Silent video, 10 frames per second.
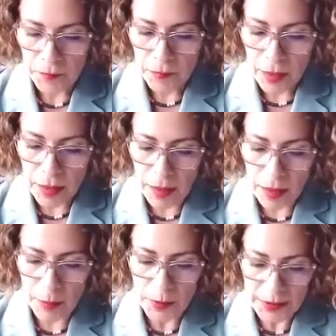
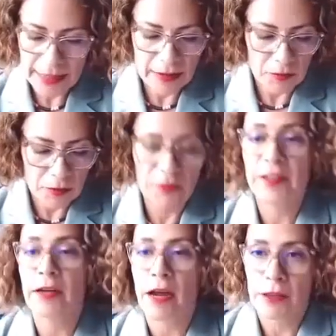protect and fulfill
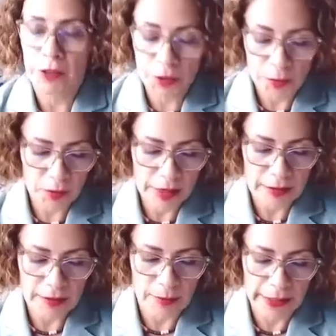our human rights
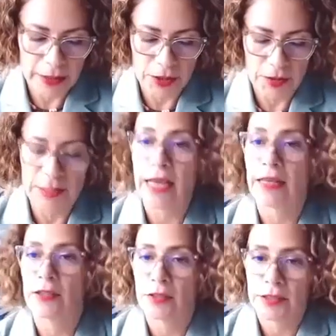obligations
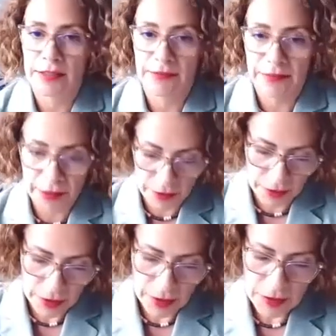under severe
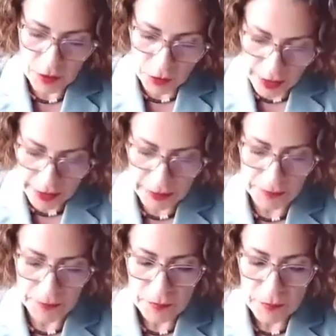strain.
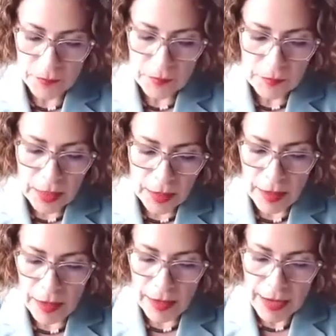
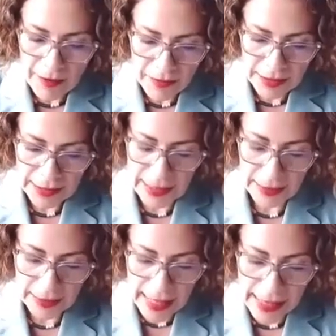Having said
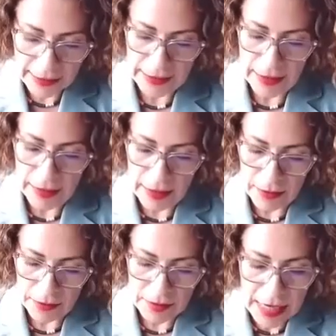that,
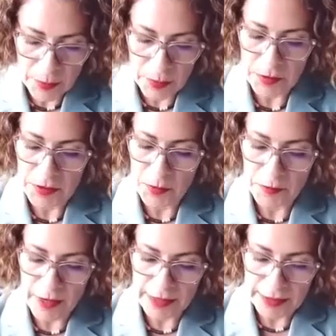Cyprus
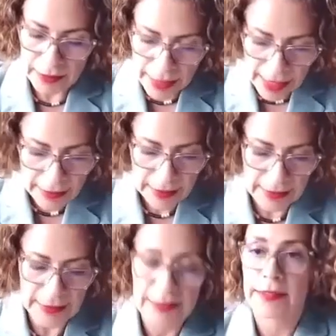provides enhanced
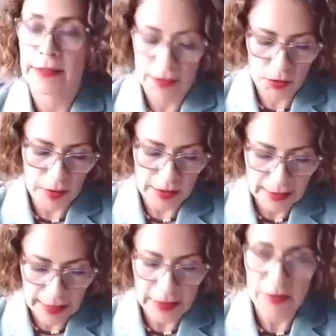assistance to
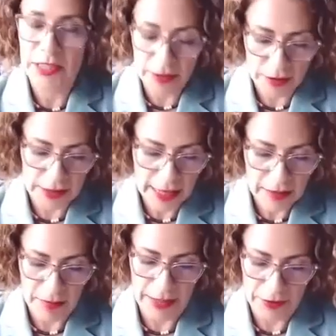asylum seekers and
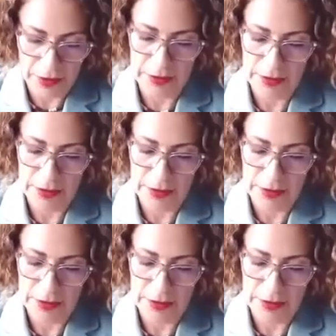migrants.